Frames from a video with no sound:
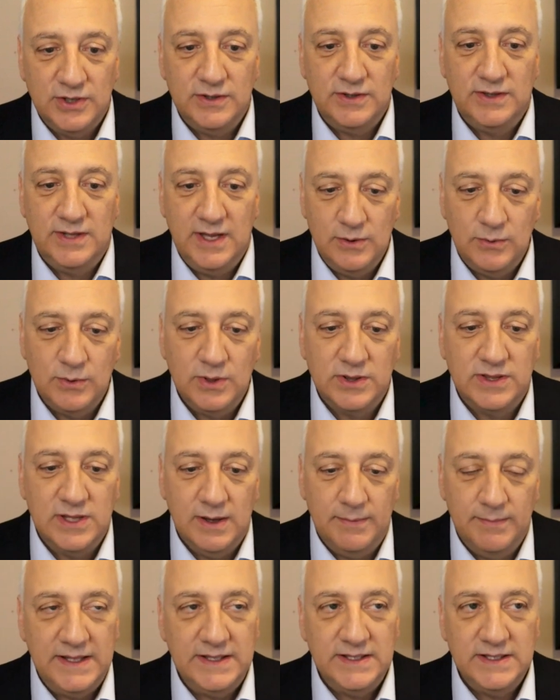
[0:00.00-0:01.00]
to deal with
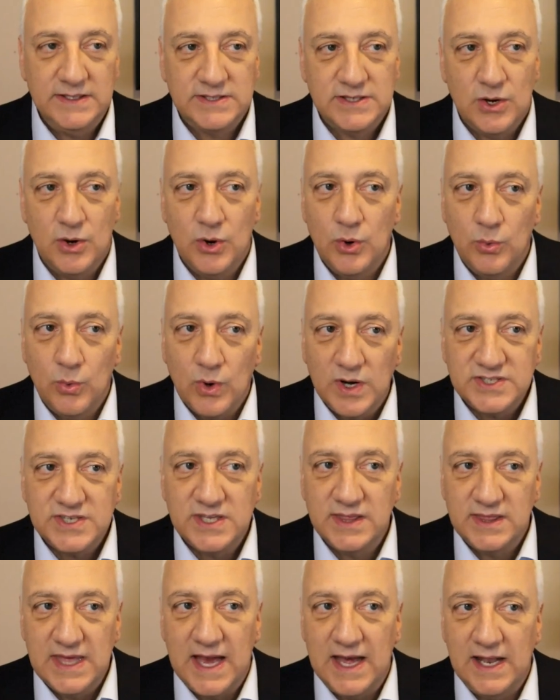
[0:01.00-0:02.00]
them. And, and so it
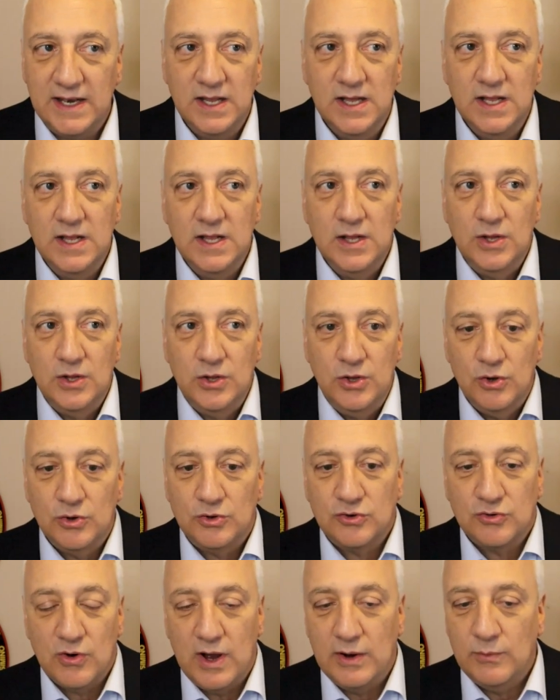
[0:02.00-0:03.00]
wasn't that
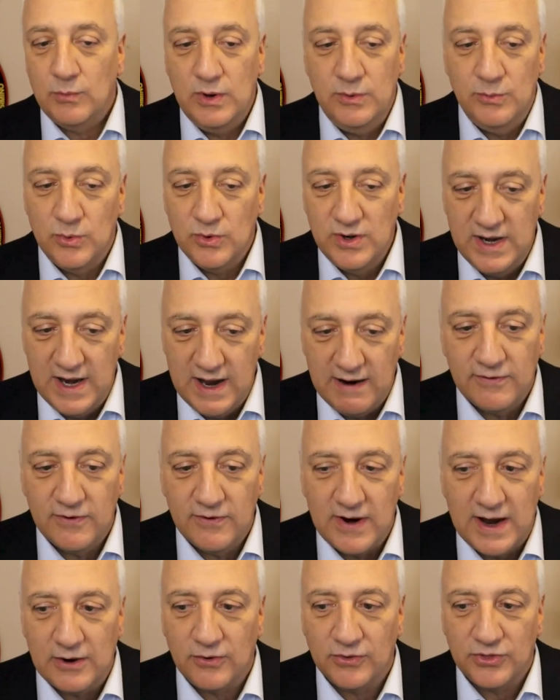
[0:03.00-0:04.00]
you're trying. We were
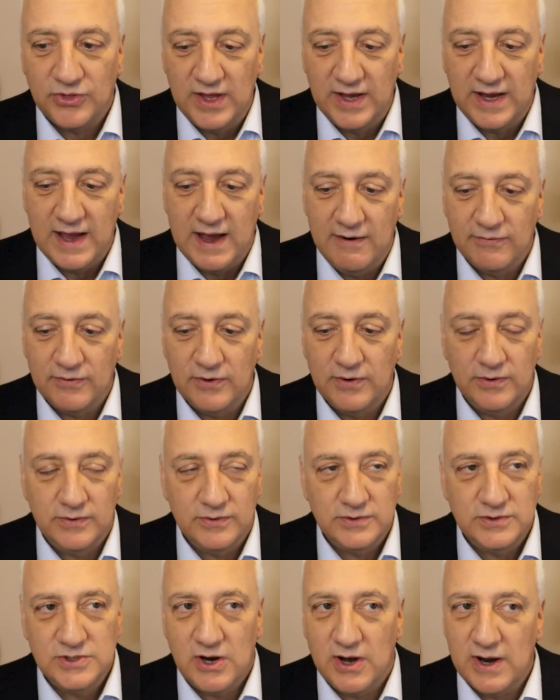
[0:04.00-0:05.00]
never, I don't think,
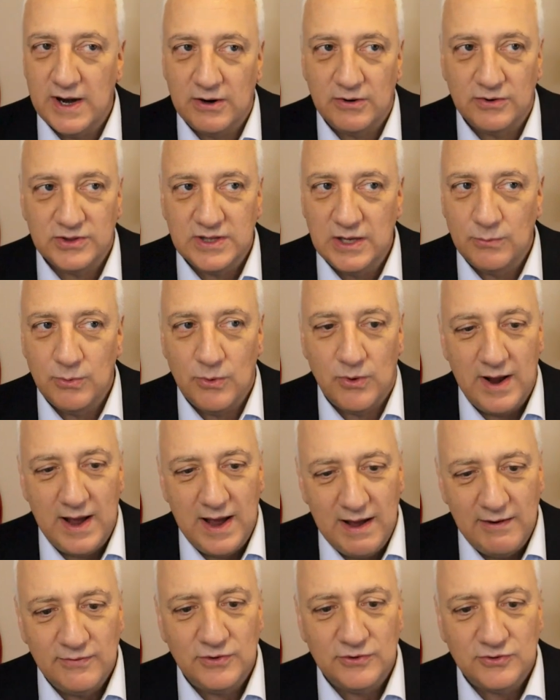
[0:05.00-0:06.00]
ever, John. I don't think we we're
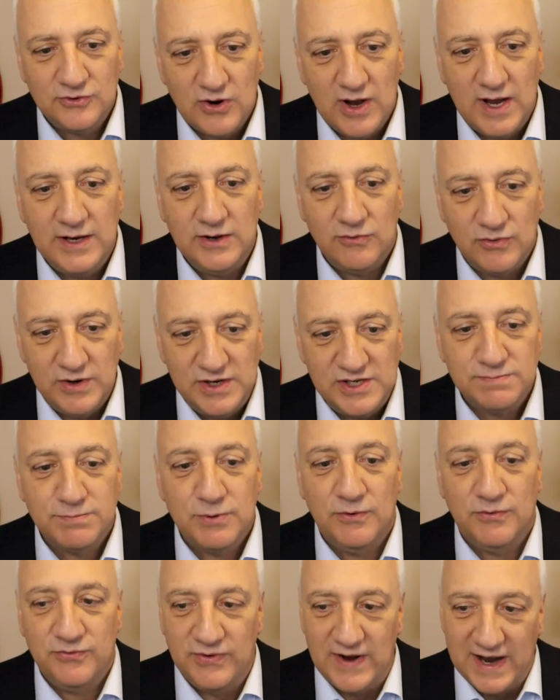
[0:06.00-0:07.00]
ever trying to
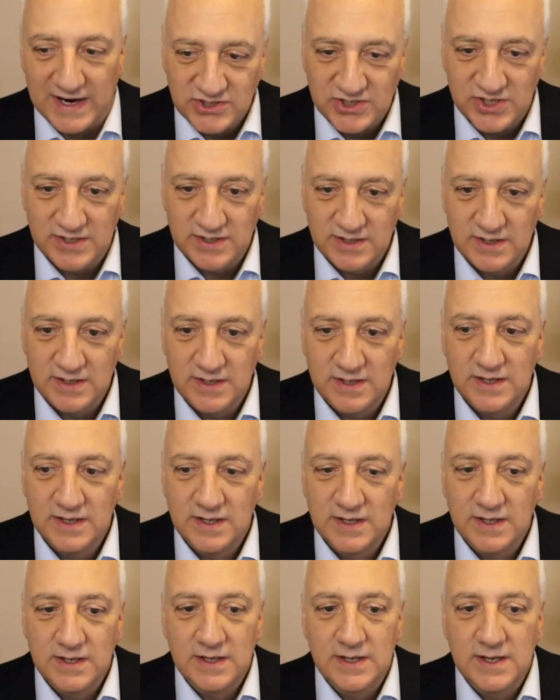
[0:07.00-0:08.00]
reach perfection.
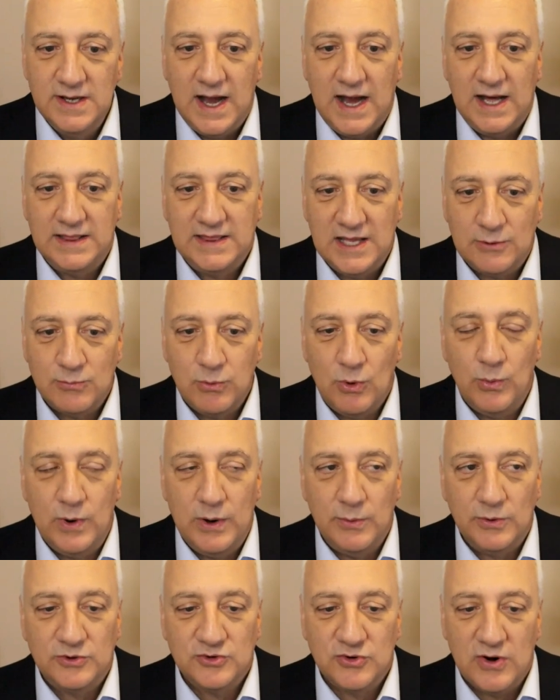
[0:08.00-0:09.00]
I think what
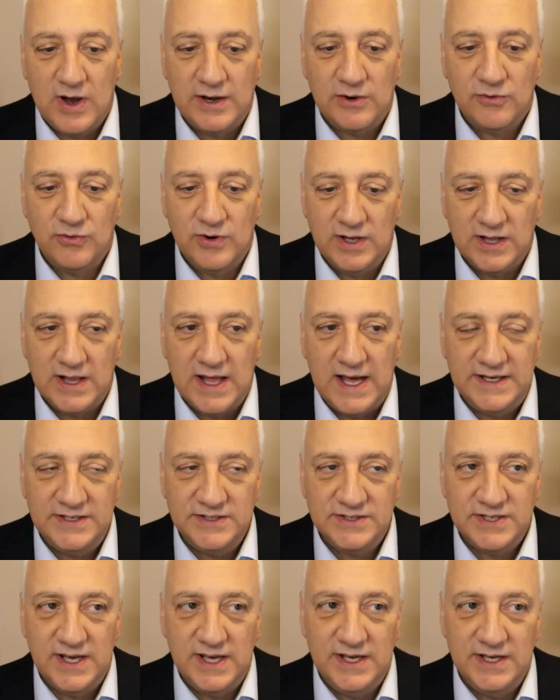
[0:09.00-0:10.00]
we were trying to
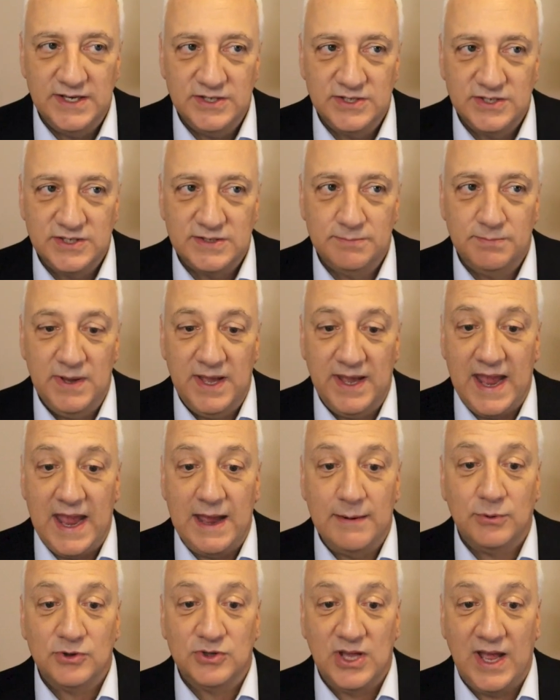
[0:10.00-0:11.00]
realize is being
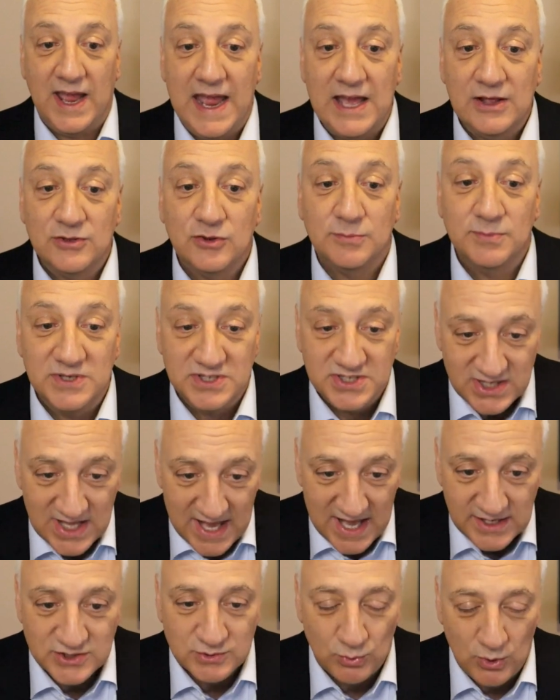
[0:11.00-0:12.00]
able to handle
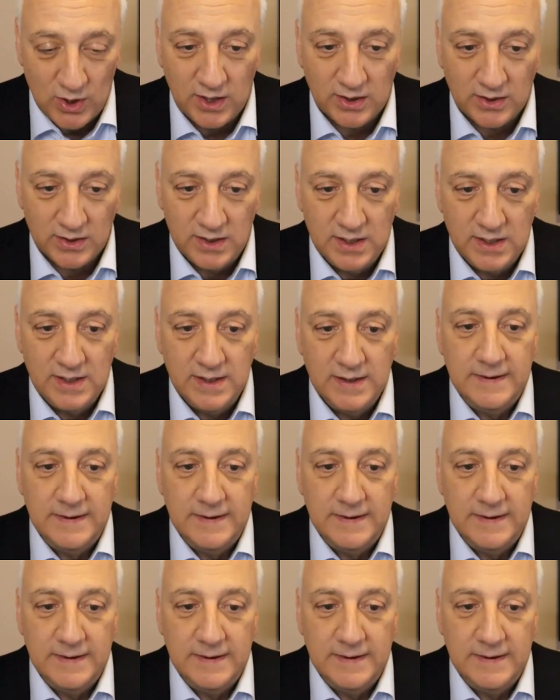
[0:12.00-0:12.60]
mistakes well,